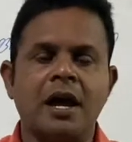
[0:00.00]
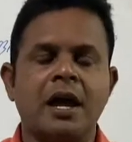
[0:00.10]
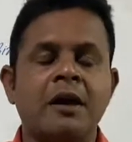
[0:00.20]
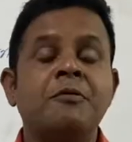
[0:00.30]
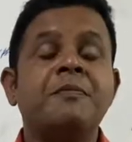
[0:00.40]

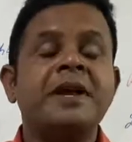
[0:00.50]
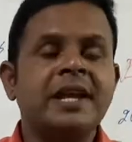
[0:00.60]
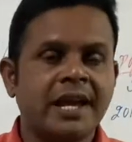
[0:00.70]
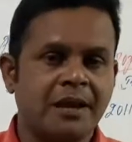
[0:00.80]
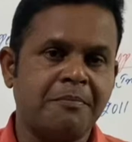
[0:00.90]
a
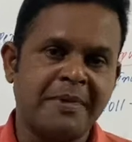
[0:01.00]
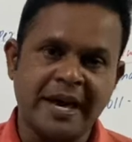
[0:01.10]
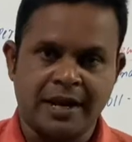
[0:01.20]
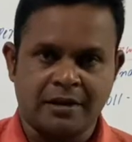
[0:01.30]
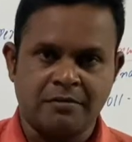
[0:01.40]
woman can
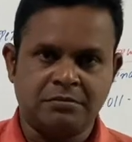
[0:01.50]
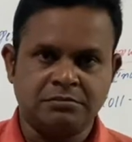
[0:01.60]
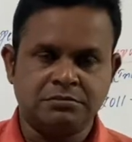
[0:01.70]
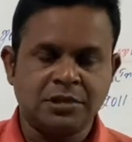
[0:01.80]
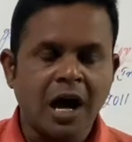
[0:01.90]

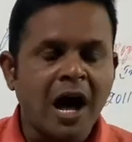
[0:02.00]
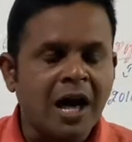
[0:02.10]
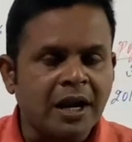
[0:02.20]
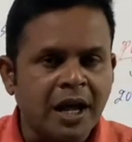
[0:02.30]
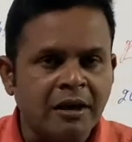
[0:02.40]
bear
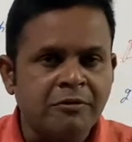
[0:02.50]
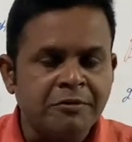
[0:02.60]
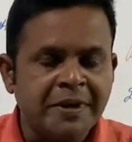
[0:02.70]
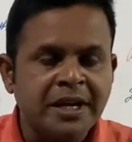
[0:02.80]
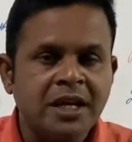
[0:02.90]
or a
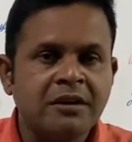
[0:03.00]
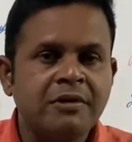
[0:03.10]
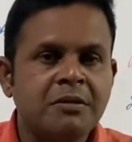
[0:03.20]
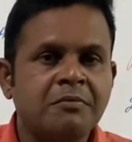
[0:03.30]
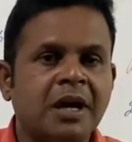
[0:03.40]
woman
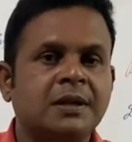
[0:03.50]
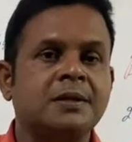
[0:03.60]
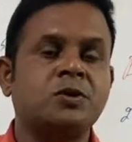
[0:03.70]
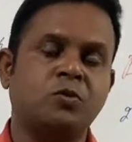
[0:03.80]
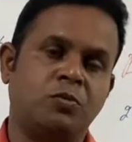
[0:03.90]
giving
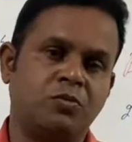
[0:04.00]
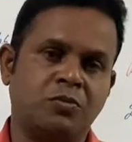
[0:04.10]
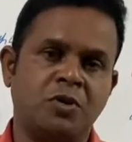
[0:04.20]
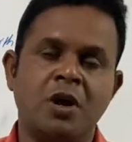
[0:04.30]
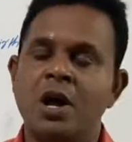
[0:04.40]
birth to.